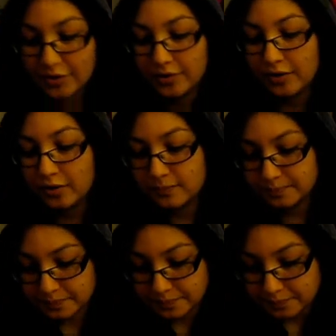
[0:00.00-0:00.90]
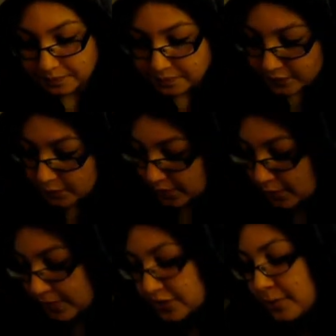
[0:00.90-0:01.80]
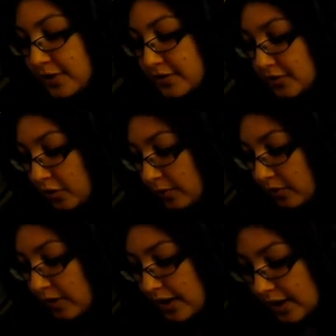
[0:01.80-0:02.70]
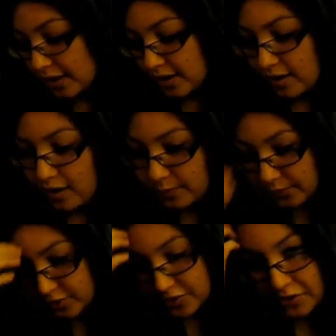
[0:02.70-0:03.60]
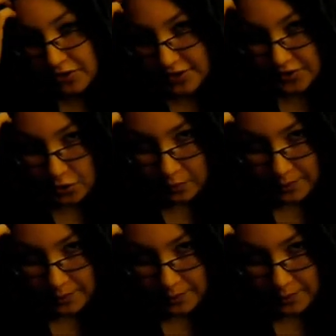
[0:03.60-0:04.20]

you, though. When I went to Barnes & Noble, we usually look at tote